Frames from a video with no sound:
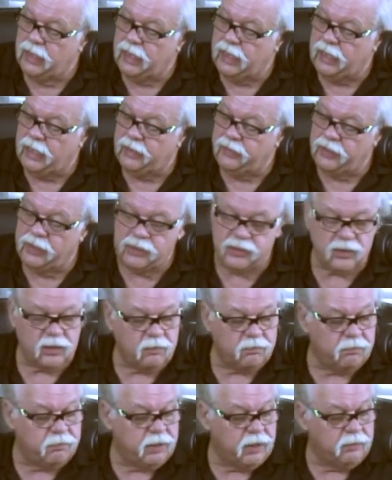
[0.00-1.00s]
And these are
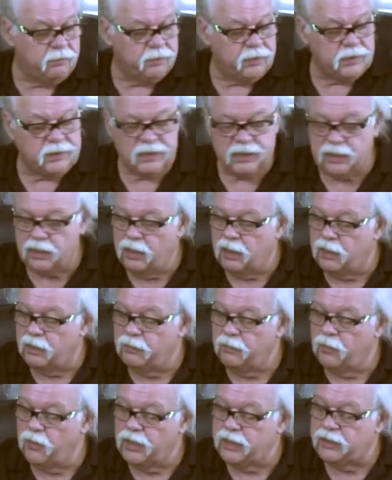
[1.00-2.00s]
the bumpers that
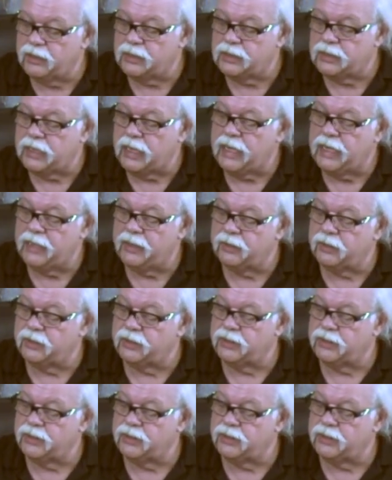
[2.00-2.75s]
come with the slider.